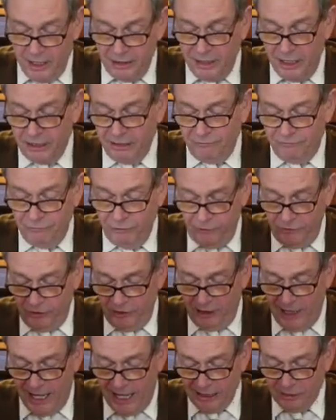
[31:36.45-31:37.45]
Then you fill the
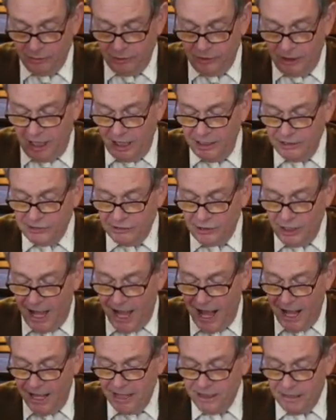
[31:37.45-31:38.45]
glass with ice, you
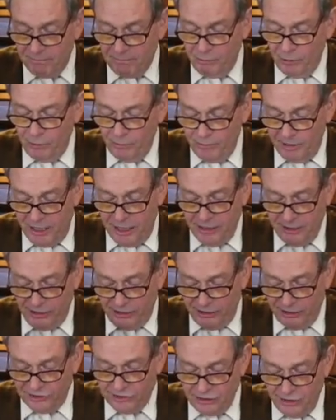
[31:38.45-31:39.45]
add the bourbon and the
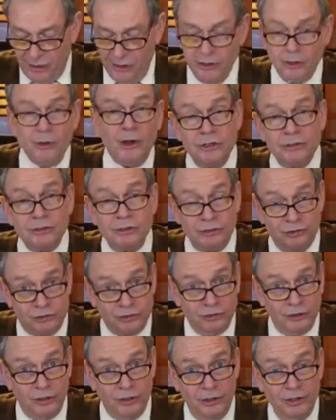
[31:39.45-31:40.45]
Luxardo, you
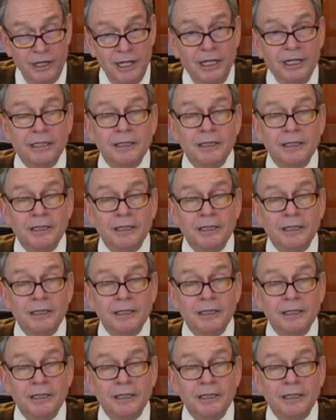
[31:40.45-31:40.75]
stir.